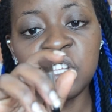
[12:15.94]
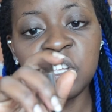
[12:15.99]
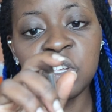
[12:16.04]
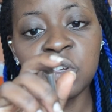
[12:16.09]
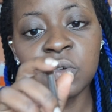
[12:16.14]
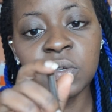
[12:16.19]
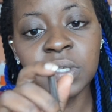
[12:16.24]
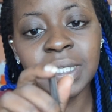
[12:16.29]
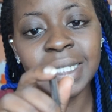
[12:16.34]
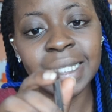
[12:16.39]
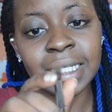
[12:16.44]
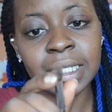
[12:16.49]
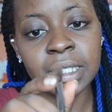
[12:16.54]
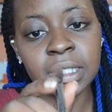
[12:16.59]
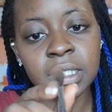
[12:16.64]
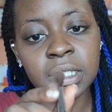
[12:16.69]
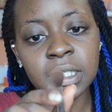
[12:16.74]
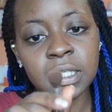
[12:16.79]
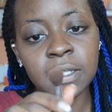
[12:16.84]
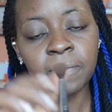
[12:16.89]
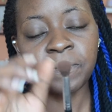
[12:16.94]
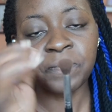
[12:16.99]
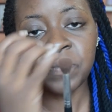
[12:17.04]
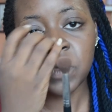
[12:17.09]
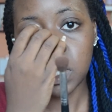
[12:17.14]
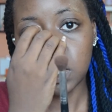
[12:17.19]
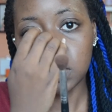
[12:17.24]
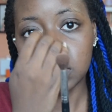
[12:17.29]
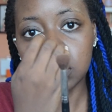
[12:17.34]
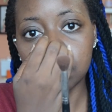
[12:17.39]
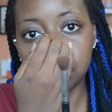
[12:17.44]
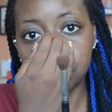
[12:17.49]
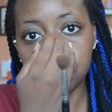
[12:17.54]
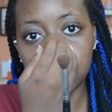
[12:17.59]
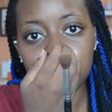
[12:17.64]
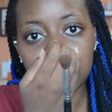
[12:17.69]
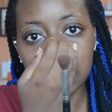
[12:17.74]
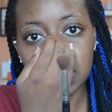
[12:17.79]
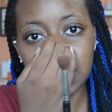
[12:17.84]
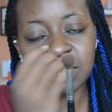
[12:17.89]
use this to
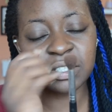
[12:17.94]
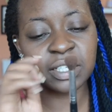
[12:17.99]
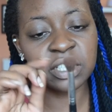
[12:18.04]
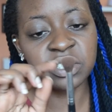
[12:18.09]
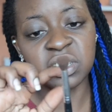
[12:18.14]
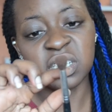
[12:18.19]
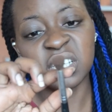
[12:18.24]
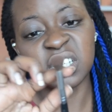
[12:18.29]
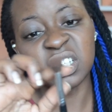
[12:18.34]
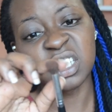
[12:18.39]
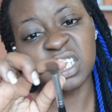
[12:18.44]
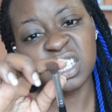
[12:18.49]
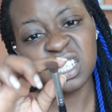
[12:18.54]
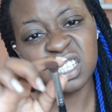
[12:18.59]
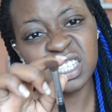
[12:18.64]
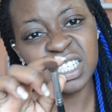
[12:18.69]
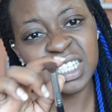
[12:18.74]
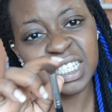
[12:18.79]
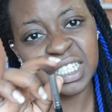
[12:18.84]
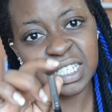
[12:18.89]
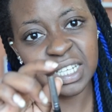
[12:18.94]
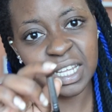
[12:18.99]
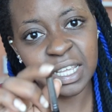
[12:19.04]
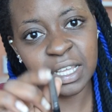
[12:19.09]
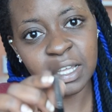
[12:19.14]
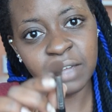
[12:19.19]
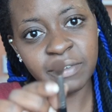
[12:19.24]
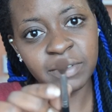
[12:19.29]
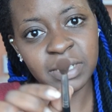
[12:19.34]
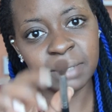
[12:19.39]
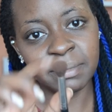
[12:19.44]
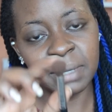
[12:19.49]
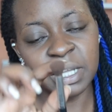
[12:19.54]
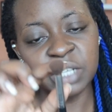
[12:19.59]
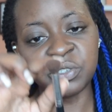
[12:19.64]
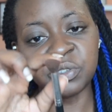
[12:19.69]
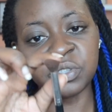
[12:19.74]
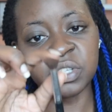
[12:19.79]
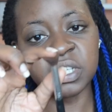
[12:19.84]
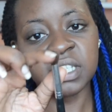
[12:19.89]
blend out. As you can see, it's dirty. Like every time I
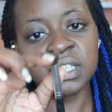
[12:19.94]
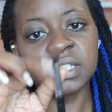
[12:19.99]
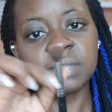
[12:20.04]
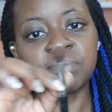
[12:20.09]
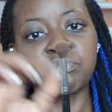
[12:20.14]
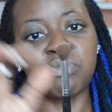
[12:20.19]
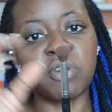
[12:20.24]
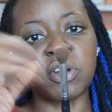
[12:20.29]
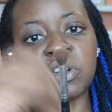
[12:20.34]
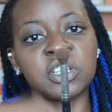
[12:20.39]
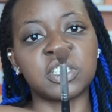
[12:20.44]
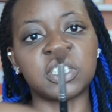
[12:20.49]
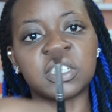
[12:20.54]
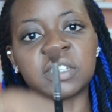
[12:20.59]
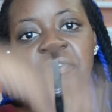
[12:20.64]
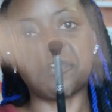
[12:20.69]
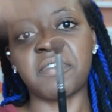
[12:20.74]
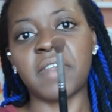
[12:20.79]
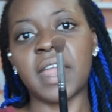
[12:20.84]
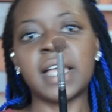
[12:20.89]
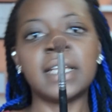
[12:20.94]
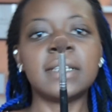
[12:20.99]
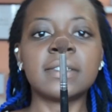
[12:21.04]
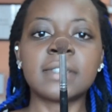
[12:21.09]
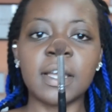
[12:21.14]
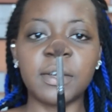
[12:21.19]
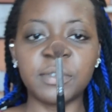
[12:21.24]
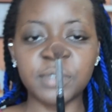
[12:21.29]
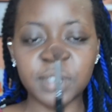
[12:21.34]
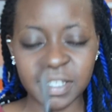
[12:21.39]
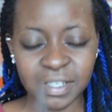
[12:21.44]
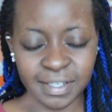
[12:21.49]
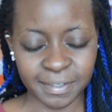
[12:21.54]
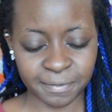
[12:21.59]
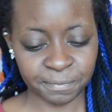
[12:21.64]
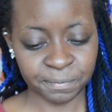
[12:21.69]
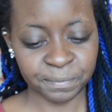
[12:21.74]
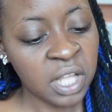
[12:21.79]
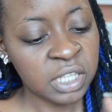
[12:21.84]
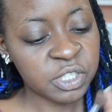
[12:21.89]
do this, product just flies out.
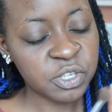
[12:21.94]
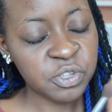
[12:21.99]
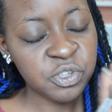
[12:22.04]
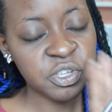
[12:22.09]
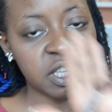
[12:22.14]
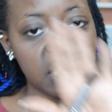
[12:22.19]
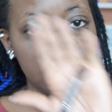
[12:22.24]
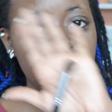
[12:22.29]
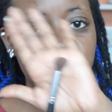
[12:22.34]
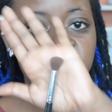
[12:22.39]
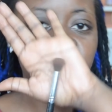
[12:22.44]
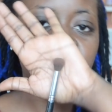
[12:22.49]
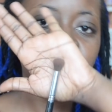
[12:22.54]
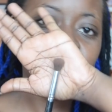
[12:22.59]
So you can use